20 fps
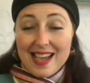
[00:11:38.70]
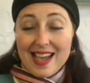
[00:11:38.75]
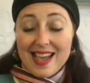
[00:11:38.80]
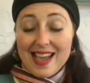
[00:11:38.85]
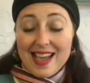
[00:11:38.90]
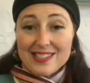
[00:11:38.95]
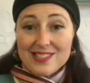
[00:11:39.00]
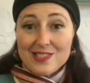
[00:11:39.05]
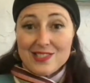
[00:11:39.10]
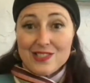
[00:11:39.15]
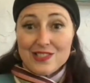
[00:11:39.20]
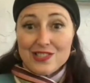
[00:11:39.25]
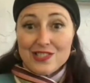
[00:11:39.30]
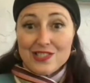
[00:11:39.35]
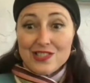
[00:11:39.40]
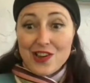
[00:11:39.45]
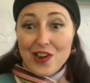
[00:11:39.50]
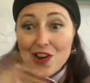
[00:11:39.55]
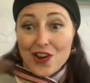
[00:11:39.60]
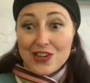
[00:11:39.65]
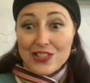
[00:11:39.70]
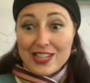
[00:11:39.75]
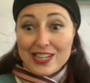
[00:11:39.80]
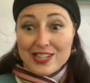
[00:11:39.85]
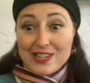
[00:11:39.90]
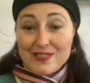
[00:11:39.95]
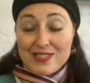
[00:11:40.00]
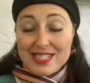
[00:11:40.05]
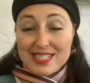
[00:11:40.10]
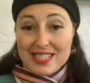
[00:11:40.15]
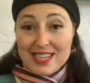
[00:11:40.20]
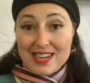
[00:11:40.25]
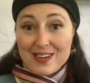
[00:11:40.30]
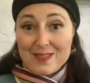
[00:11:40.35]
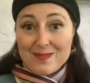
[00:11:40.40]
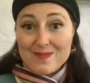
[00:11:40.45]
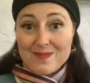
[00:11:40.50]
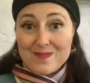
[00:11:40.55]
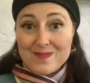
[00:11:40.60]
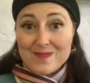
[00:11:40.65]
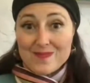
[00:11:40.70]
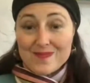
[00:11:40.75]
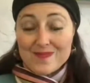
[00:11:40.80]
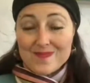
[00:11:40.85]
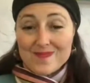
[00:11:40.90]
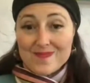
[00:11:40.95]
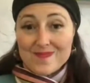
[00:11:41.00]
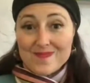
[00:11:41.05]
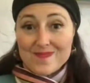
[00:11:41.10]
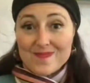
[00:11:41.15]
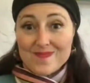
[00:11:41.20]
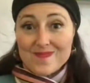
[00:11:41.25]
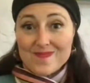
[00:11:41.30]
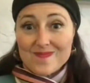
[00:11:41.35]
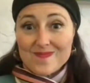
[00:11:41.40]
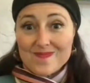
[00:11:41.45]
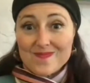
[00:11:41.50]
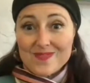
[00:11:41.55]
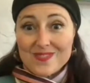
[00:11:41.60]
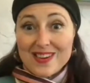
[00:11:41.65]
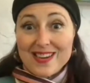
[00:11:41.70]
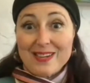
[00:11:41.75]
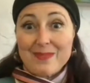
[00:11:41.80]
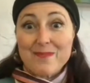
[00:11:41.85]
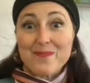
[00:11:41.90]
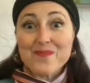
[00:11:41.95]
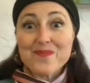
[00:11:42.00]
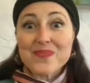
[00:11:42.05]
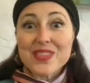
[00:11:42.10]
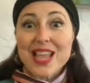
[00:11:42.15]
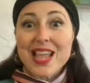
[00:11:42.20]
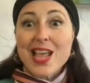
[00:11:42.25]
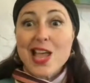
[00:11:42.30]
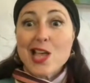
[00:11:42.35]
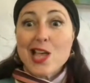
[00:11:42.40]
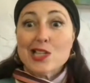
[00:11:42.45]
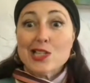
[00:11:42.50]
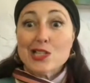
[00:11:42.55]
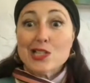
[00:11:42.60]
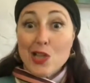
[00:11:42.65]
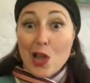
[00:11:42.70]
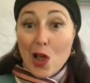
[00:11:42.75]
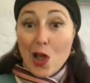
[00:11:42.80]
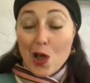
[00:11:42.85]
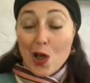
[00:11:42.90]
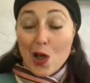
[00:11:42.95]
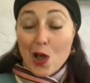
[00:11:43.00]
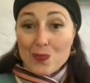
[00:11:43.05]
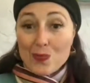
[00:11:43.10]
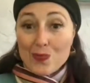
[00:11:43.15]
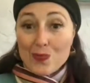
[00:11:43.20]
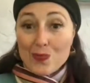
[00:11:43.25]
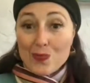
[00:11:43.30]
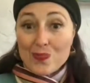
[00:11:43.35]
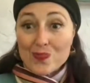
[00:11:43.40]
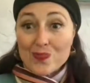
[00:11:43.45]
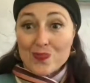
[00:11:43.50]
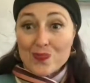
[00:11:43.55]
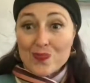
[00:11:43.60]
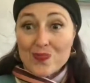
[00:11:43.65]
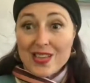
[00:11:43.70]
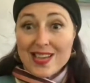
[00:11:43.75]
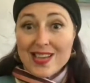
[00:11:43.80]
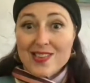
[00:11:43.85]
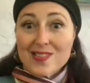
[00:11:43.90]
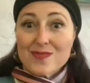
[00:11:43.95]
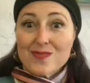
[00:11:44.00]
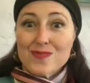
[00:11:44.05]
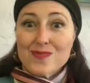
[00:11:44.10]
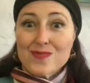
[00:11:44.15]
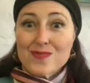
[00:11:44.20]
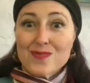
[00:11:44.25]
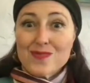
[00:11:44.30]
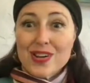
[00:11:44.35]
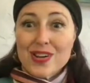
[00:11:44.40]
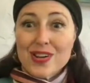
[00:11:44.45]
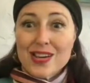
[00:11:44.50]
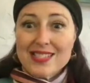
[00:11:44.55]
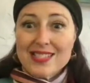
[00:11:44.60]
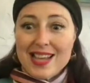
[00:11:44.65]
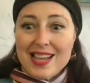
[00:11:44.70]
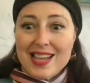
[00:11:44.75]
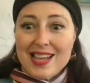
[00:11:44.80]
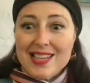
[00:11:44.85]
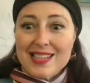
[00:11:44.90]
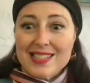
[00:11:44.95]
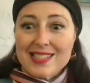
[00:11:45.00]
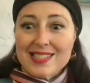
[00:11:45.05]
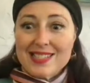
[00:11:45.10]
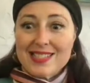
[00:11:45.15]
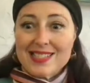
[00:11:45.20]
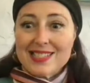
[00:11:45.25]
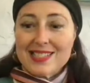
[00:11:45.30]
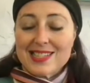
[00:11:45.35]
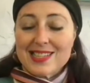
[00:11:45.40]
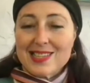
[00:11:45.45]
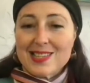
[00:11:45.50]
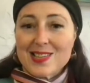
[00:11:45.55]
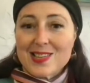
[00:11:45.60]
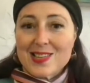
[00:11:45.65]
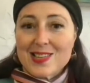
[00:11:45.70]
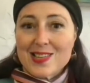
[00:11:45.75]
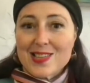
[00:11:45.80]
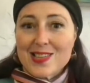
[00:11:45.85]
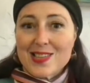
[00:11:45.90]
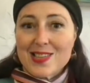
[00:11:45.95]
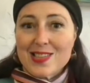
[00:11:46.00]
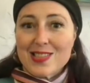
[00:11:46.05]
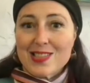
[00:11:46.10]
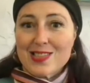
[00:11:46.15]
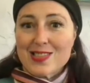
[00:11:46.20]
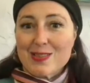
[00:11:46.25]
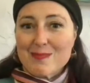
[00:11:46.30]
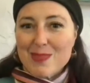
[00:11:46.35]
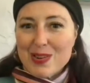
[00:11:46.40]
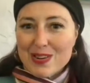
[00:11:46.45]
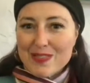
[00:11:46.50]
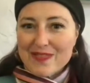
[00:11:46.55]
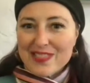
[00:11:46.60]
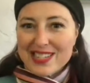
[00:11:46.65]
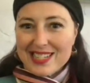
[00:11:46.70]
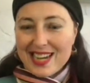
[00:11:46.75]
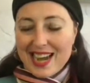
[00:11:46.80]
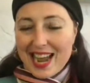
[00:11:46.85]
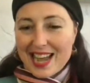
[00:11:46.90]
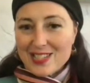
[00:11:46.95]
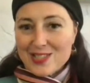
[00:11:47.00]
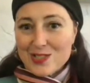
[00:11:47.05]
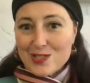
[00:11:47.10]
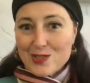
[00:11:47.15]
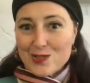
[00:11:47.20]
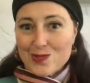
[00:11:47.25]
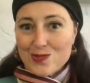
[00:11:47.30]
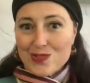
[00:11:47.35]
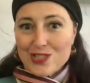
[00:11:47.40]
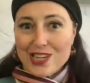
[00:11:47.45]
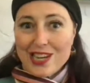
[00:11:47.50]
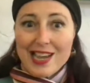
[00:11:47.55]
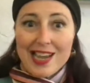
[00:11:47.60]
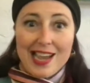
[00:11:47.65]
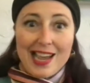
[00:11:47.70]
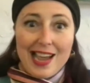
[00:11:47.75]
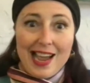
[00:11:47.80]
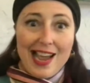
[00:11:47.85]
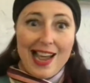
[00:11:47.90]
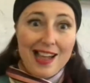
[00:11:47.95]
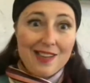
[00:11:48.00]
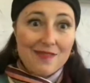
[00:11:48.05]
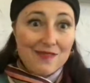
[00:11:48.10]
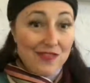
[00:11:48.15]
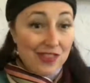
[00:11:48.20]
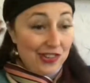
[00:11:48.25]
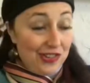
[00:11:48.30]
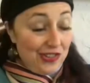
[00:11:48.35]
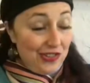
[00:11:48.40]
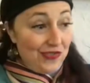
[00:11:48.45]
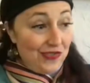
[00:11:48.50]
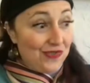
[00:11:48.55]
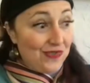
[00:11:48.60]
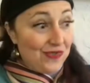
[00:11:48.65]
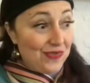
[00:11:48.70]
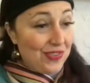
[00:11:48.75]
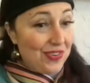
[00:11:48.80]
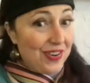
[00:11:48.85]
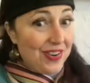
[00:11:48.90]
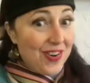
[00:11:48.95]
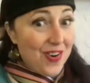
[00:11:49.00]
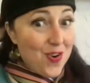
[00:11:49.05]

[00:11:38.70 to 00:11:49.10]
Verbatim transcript: And you hardly know it's there. Right? So, what does the perfect cat suit have to do